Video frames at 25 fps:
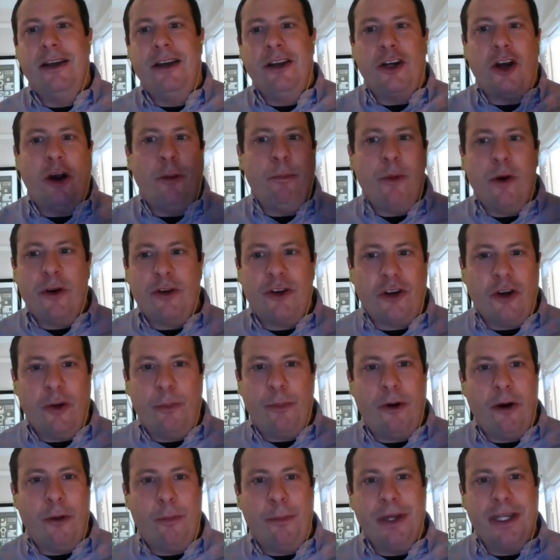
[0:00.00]
commercial
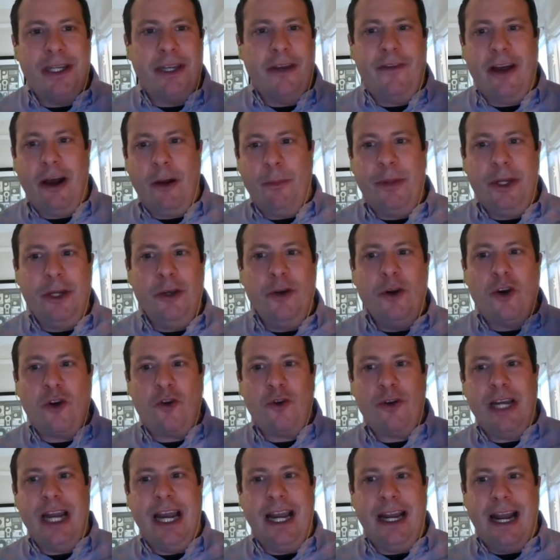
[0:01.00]
purpose of helping you
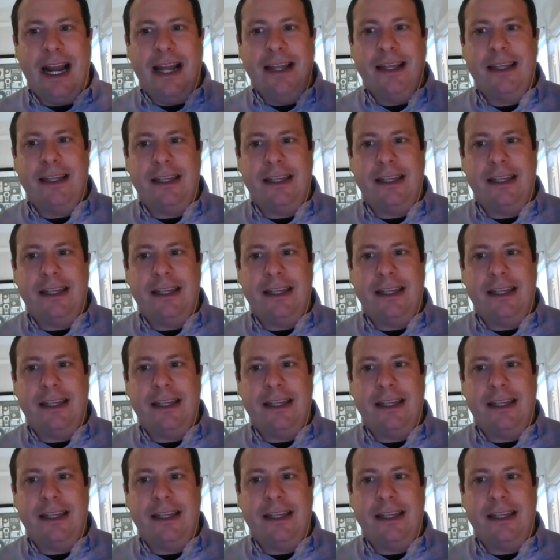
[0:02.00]
create and